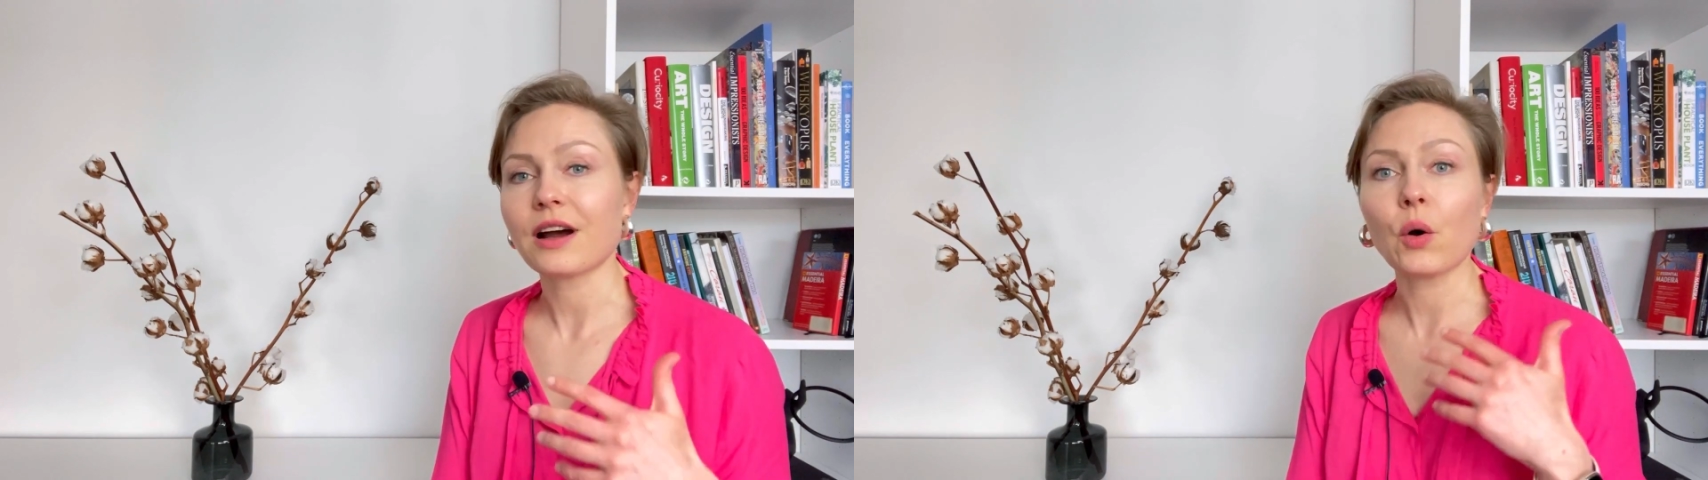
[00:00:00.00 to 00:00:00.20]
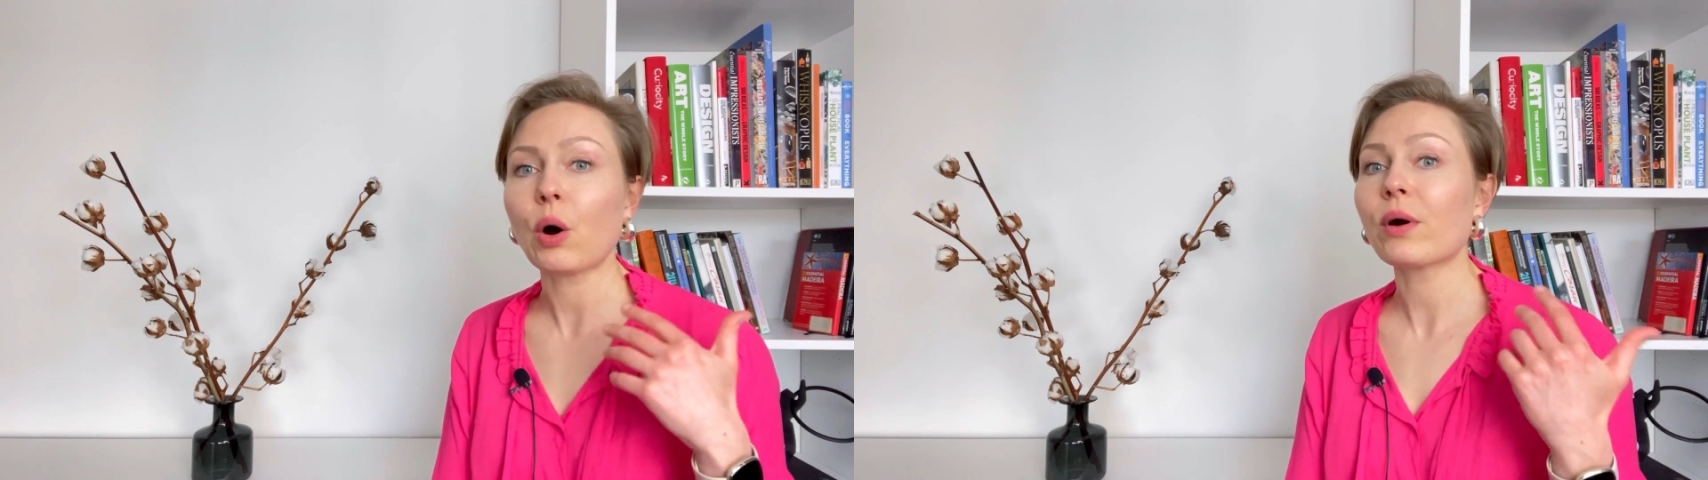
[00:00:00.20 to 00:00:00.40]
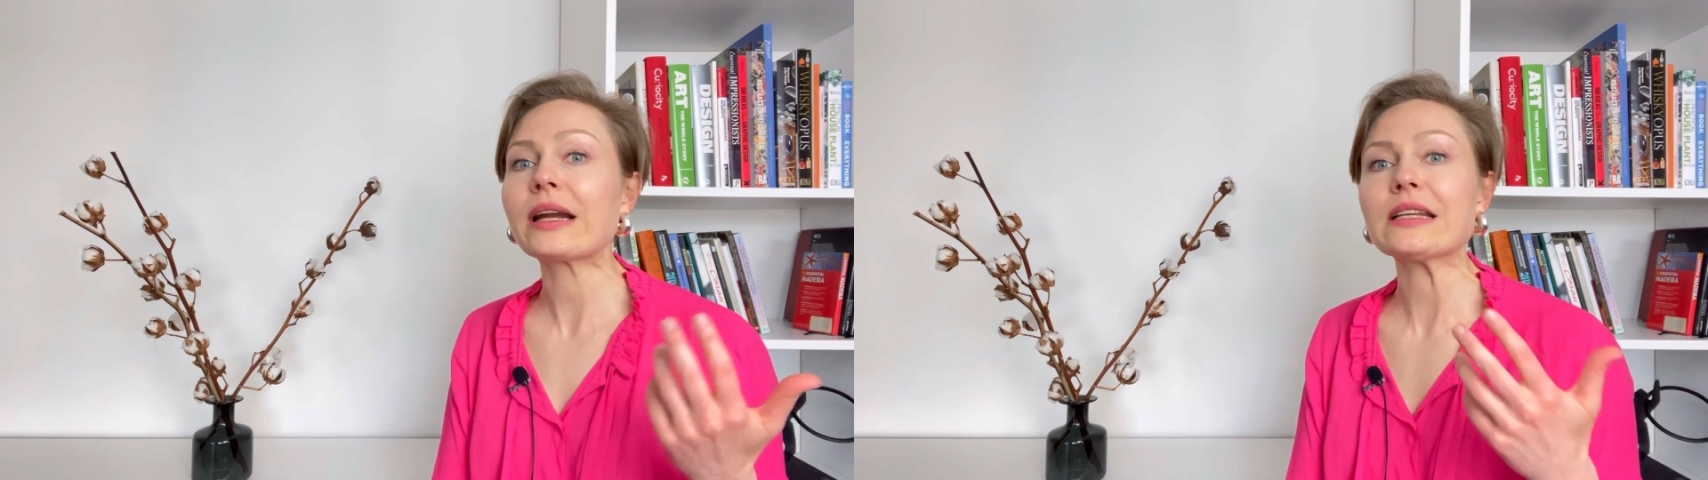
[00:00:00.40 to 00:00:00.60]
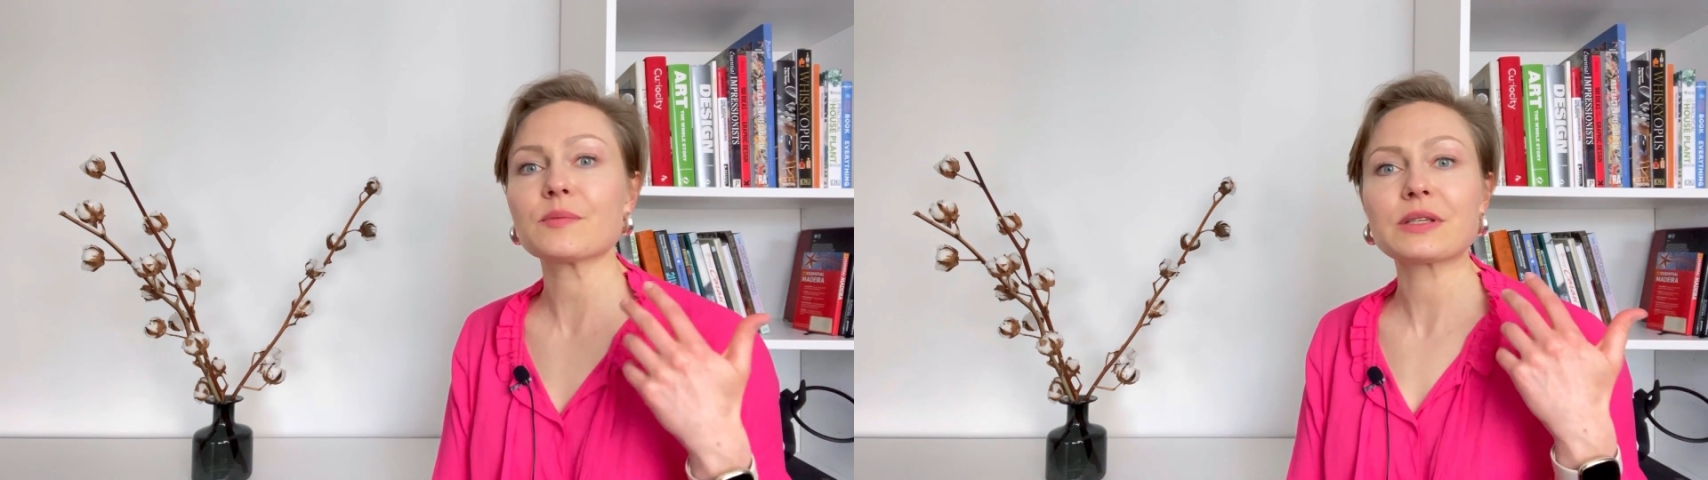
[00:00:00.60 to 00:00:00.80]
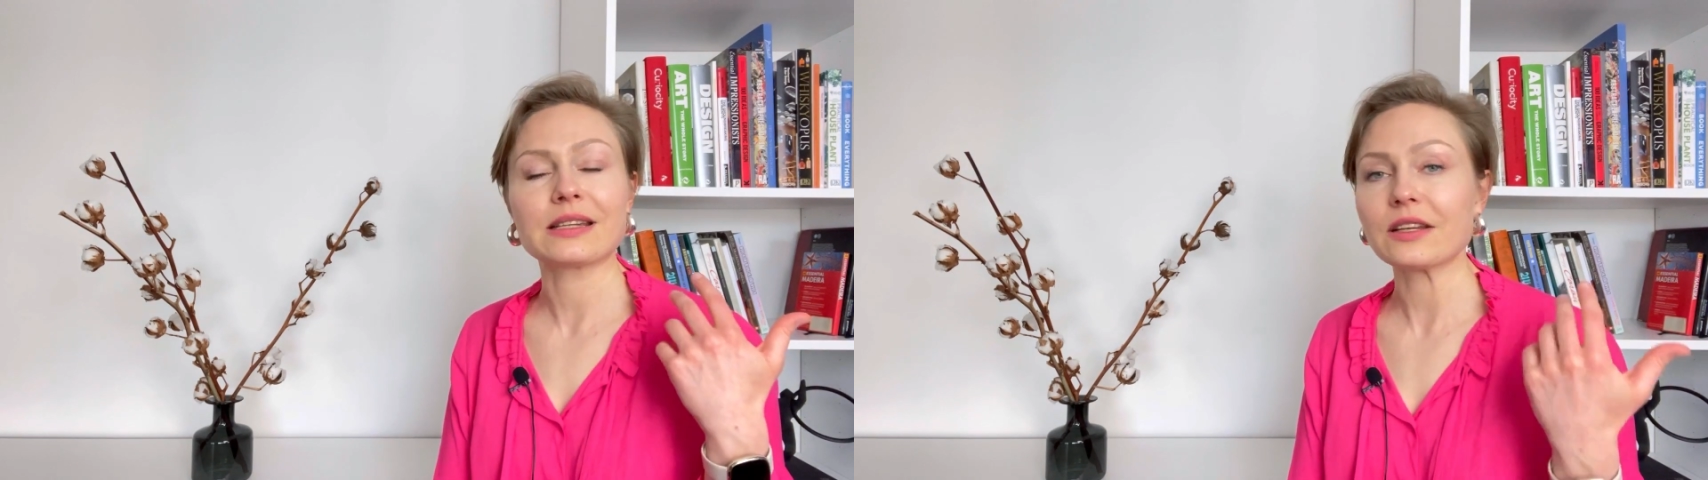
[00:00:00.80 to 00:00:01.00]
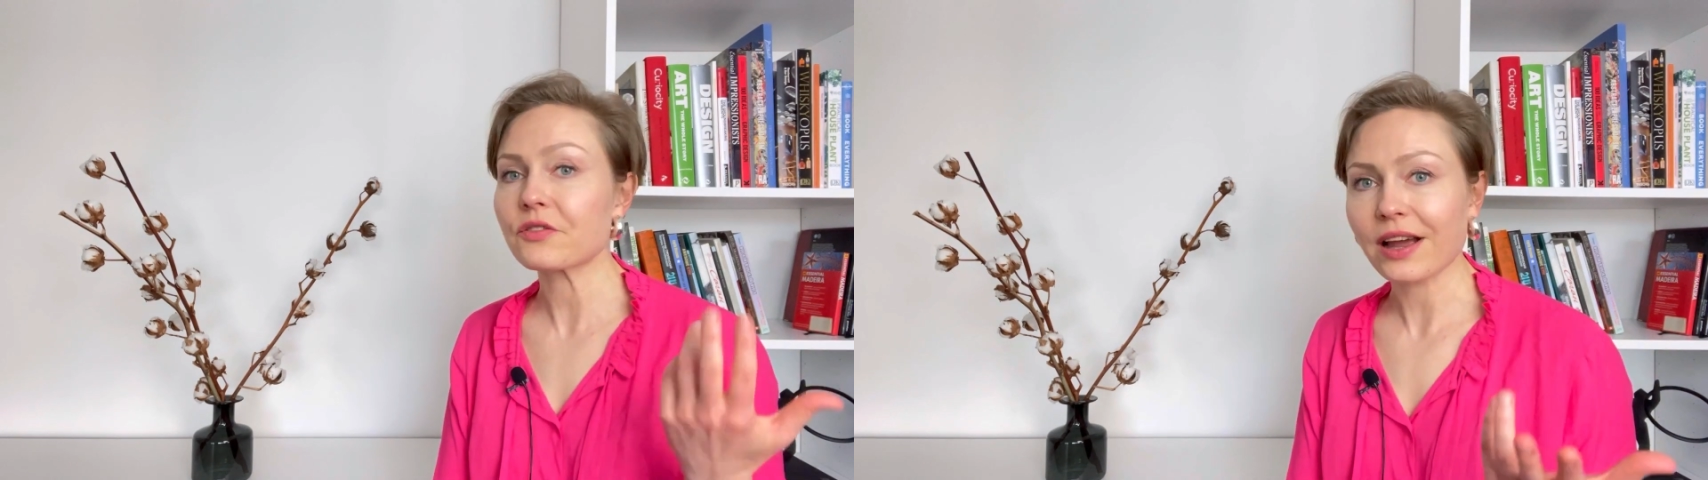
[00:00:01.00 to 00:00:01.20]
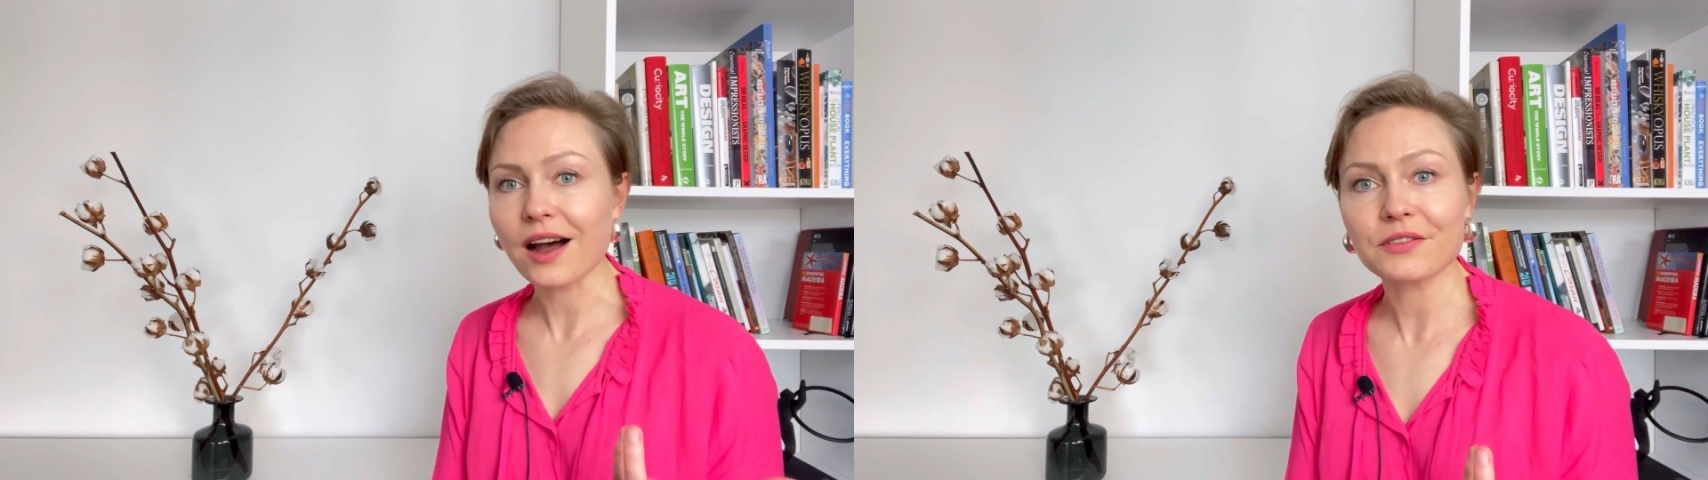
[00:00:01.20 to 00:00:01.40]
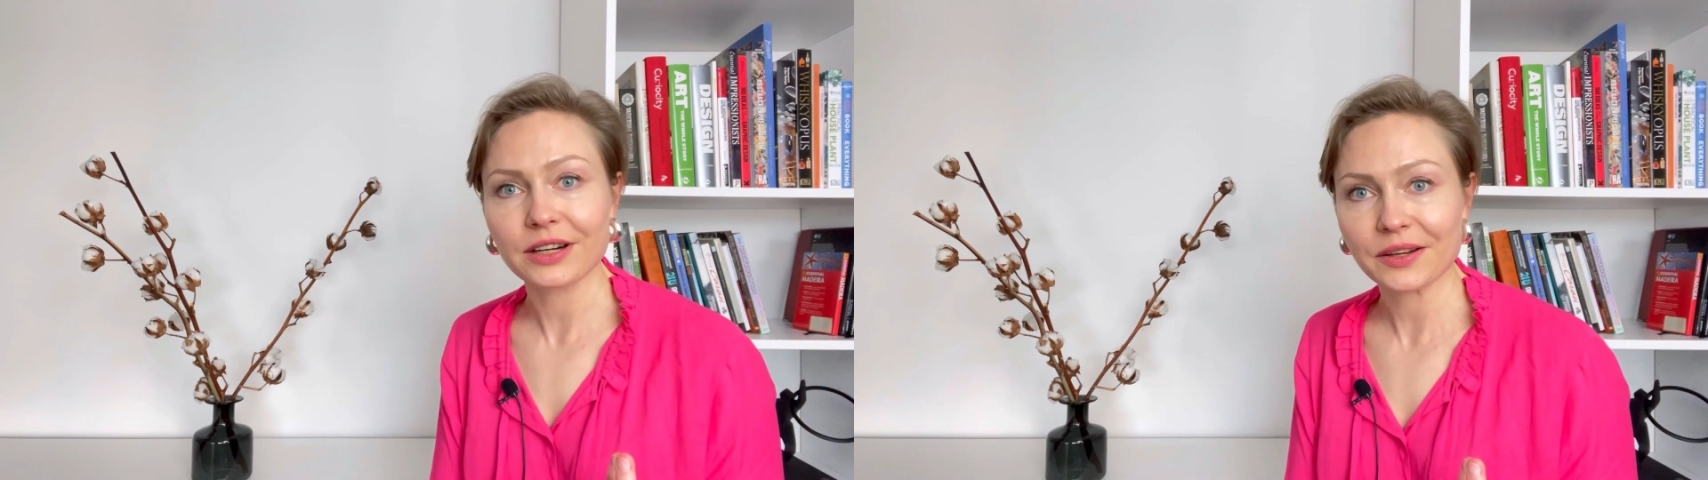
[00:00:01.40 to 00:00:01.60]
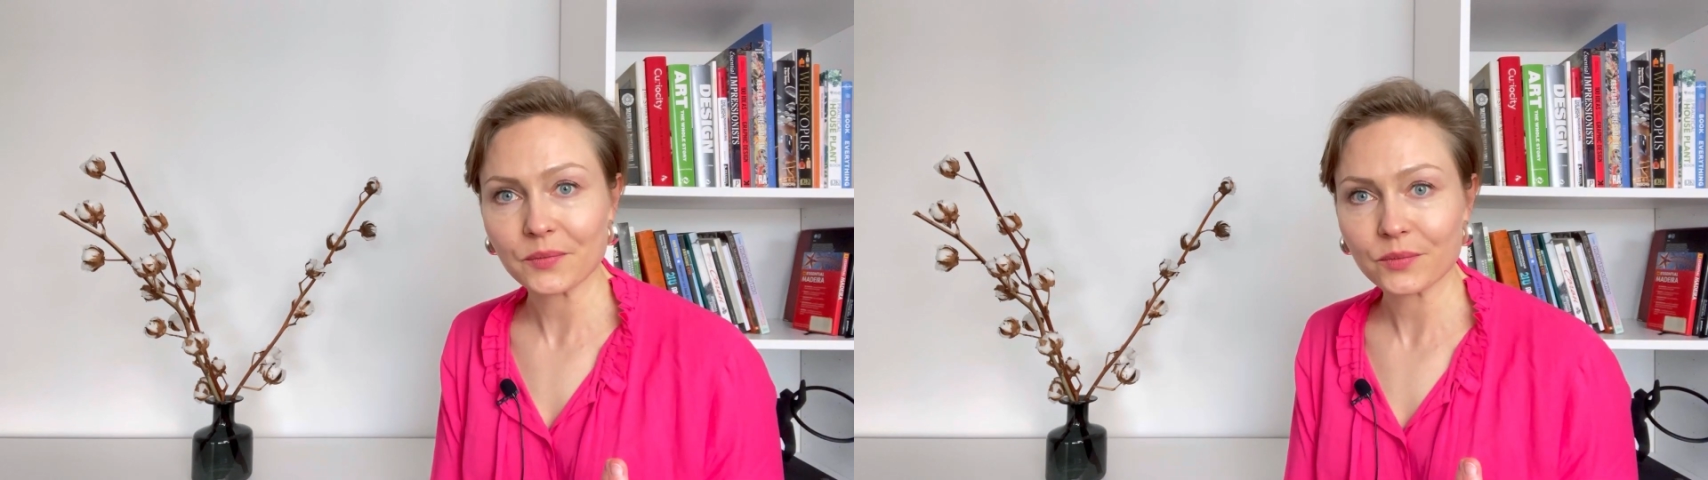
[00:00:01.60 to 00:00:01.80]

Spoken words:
our organisms need recovery.